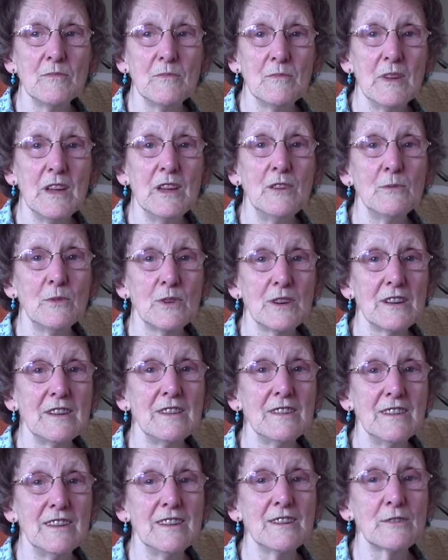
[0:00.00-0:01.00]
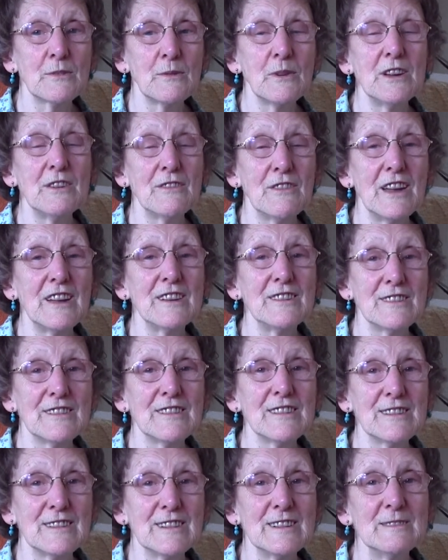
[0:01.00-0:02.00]
men were in there quite
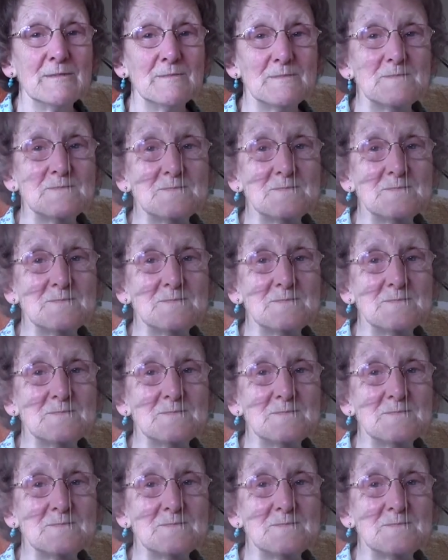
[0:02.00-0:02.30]
regularly.